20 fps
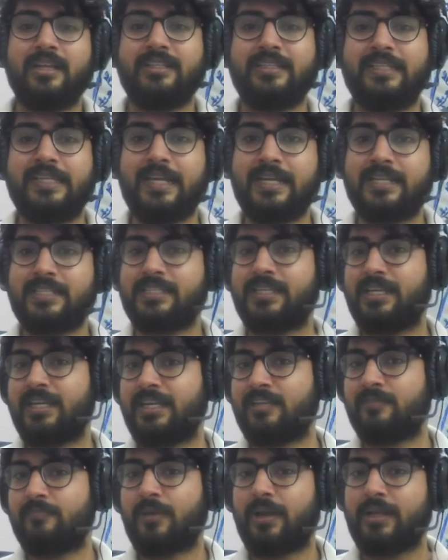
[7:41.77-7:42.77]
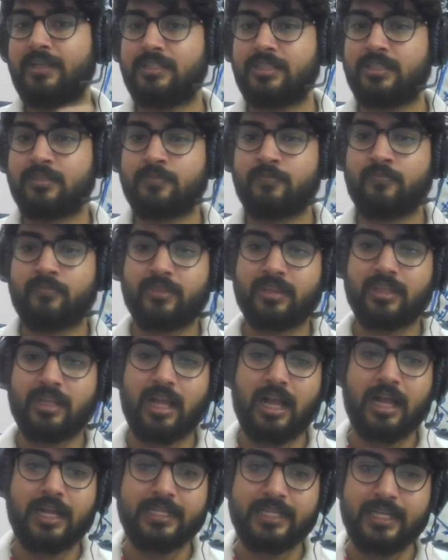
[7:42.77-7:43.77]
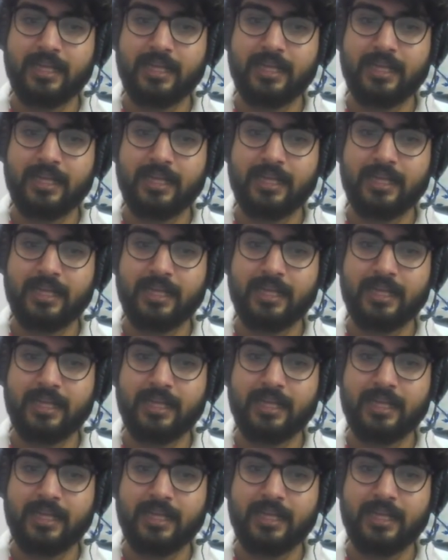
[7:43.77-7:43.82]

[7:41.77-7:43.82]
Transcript: dsa in python I